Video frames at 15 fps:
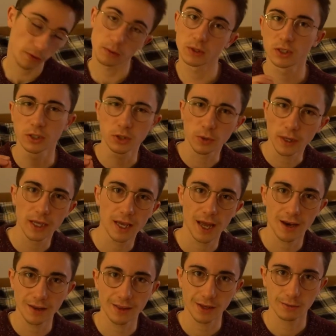was to tweak
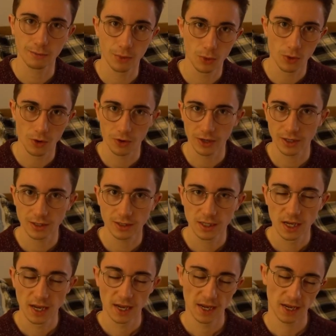anything more on it,
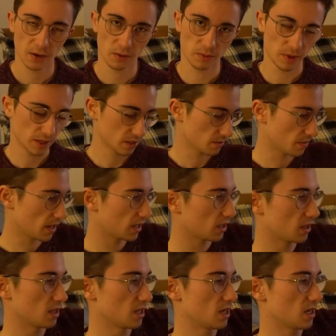it would be to make
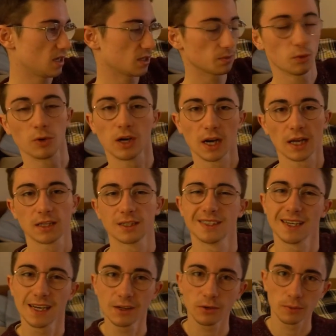the smaller letters
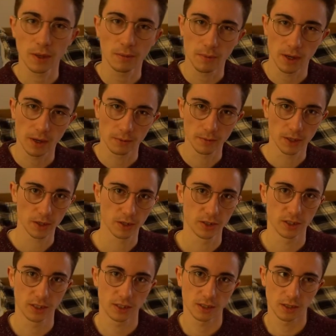a little bit bigger,
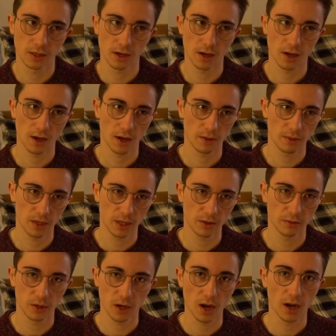because I mean,
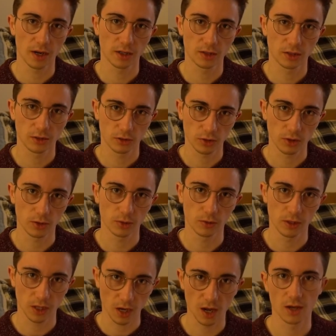even I struggle
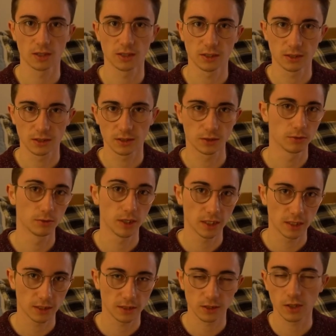with glasses to read
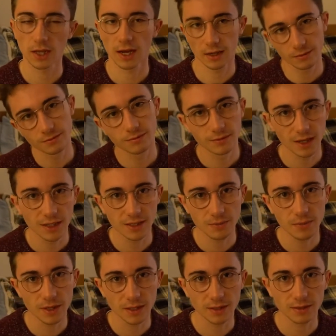it, so that is a
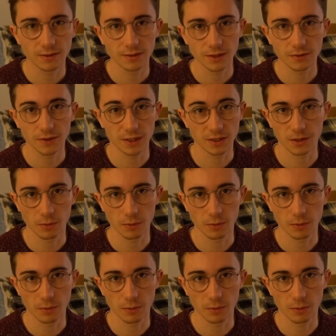bit defeats the